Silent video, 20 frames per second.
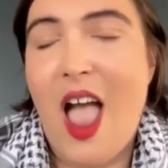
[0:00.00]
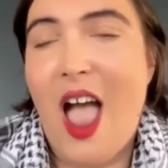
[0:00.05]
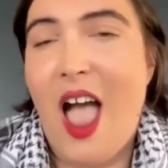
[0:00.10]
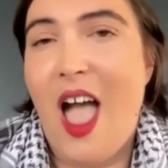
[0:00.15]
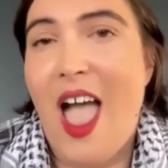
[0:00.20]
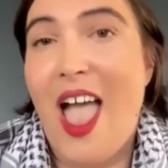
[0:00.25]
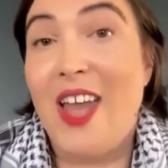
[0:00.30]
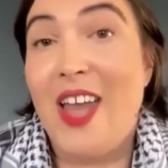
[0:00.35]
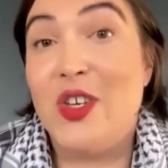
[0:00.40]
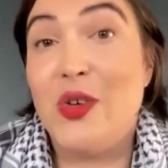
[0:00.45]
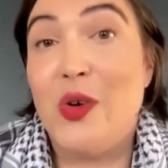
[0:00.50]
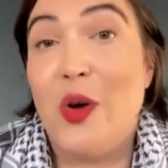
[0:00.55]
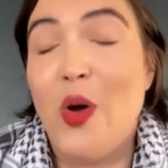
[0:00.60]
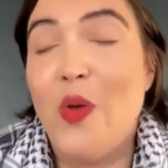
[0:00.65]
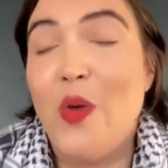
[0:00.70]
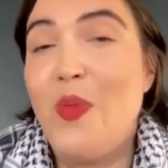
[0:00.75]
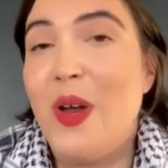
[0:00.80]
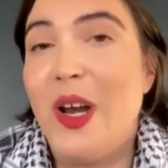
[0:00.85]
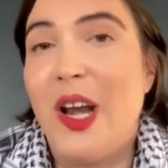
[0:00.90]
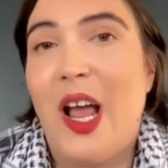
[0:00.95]
and to
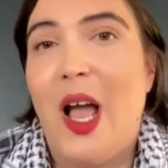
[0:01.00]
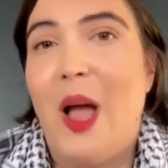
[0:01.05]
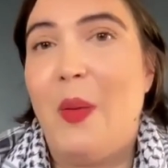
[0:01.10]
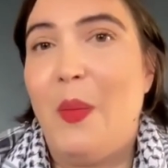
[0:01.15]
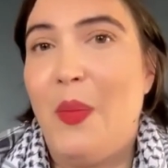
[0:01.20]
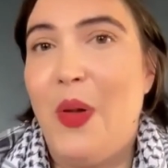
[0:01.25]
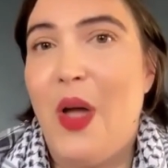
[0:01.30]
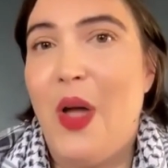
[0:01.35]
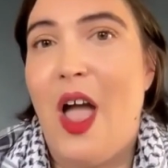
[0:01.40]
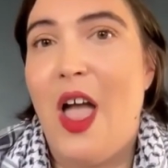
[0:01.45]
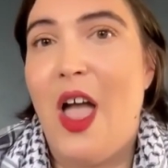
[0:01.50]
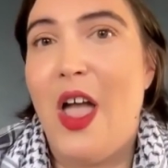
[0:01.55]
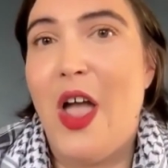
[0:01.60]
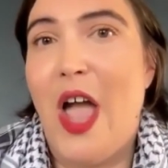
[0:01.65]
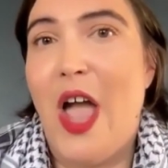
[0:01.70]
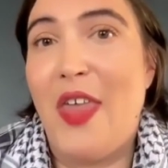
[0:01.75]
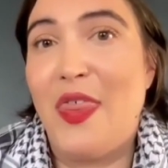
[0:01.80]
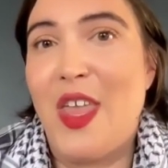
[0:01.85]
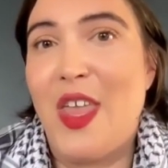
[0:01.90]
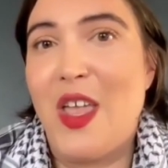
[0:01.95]
open up.
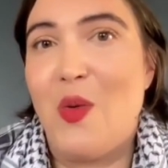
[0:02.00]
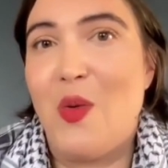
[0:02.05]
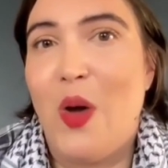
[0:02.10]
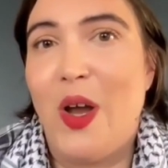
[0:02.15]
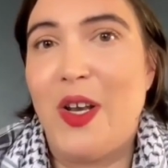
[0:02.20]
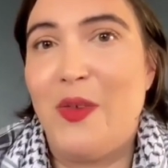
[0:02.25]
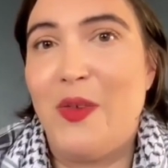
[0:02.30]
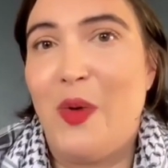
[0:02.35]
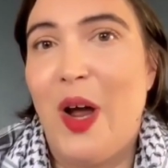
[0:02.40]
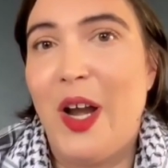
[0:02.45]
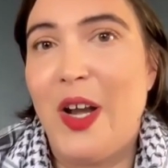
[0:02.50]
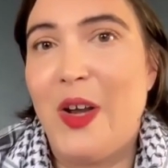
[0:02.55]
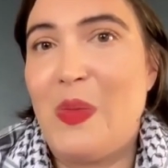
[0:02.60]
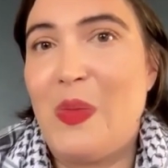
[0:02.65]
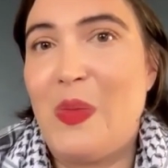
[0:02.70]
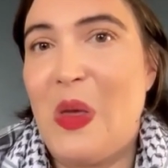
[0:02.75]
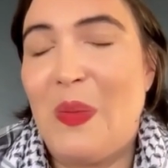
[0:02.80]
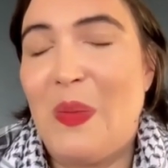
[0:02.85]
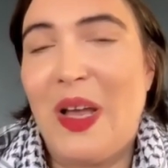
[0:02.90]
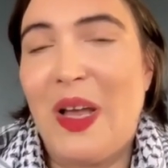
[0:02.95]
I think what
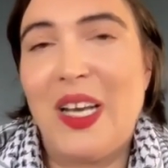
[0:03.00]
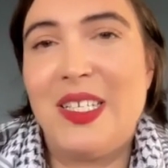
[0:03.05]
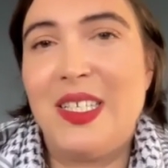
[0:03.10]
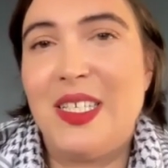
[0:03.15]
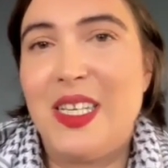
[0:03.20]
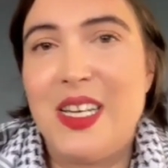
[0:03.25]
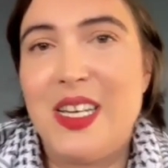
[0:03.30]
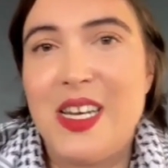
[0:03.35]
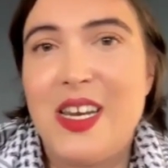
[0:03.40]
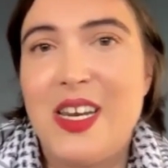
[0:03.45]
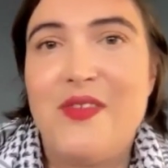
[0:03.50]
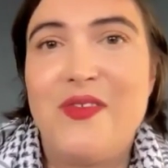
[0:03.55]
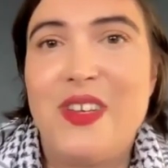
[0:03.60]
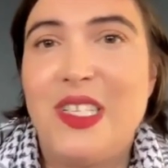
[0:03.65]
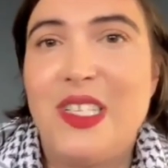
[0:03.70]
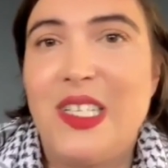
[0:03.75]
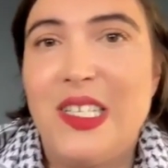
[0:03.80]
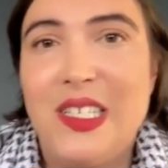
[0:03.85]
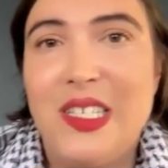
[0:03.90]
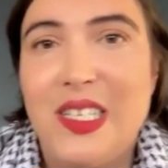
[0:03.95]
the Palestinian
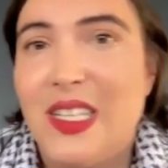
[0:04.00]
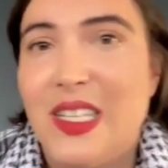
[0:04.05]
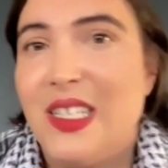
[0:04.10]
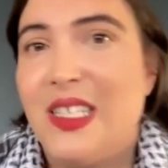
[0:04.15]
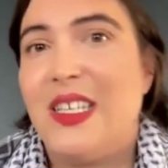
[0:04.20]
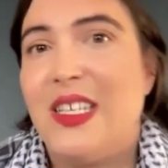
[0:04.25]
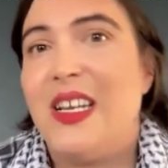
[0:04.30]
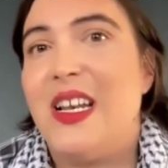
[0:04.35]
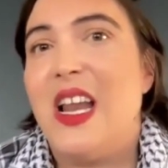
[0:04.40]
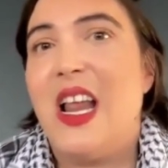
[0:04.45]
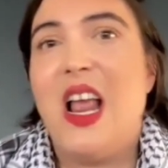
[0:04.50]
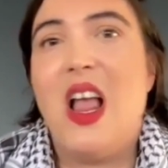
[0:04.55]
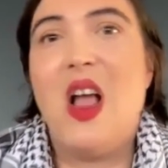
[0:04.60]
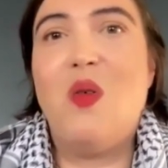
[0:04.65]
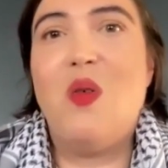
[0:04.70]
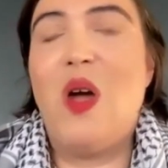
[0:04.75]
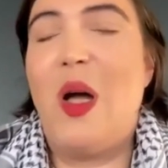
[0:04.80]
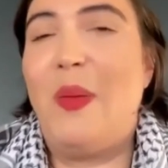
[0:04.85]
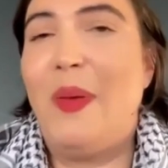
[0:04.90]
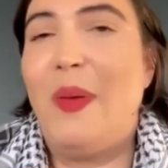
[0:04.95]
resistance and
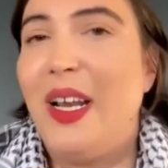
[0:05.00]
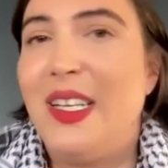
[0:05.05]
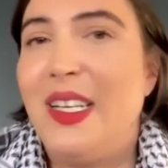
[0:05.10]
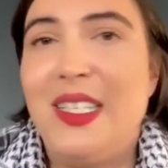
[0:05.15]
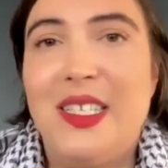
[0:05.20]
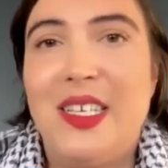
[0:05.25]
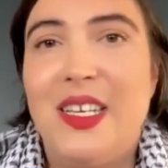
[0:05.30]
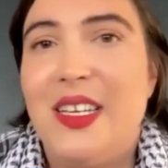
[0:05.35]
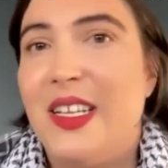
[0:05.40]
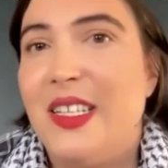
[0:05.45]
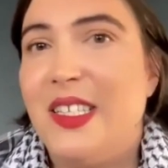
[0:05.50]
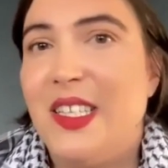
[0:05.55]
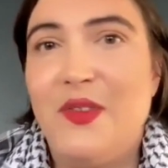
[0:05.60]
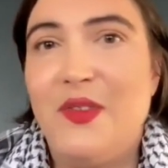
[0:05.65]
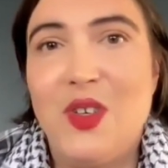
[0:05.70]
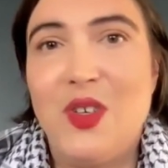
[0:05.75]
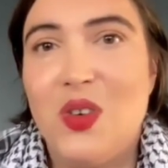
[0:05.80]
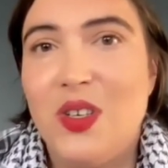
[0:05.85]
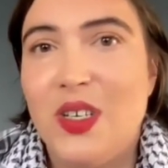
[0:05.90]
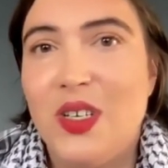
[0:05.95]
what Palestinians
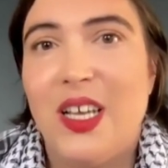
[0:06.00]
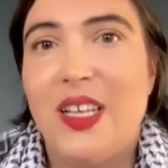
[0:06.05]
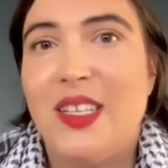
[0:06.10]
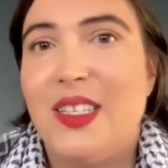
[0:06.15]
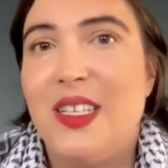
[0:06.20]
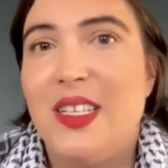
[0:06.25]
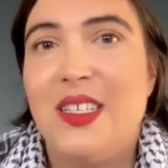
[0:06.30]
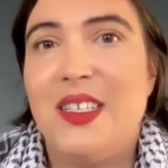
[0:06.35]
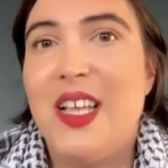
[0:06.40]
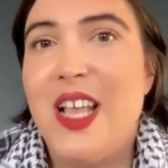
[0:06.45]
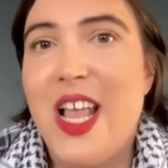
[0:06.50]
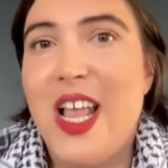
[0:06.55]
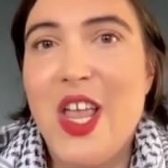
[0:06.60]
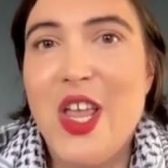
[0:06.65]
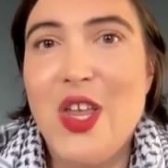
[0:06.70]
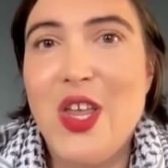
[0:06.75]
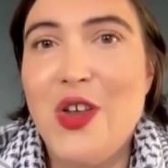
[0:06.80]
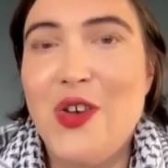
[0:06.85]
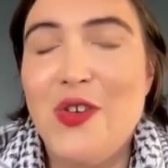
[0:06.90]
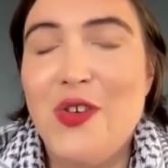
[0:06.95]
have taught us is,
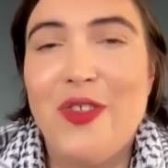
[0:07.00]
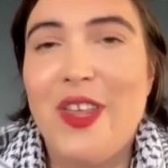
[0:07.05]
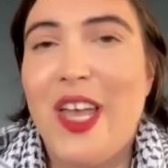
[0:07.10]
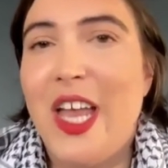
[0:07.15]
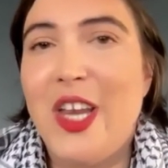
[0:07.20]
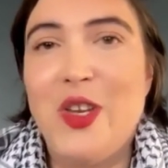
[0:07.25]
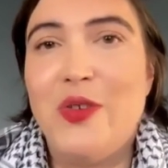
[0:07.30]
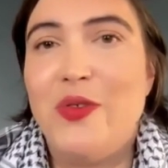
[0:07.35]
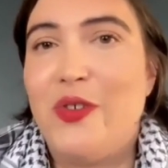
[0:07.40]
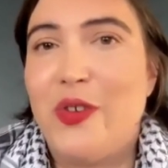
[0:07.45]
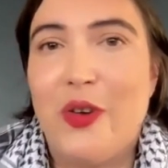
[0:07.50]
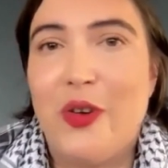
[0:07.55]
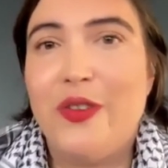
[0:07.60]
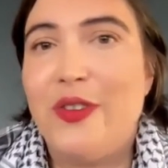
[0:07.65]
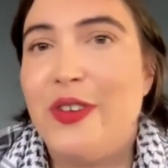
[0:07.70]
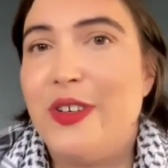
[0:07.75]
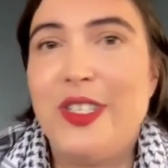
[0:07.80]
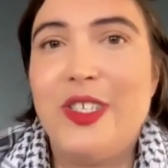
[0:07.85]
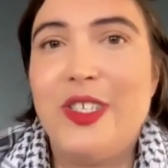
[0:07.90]
you know, that you don't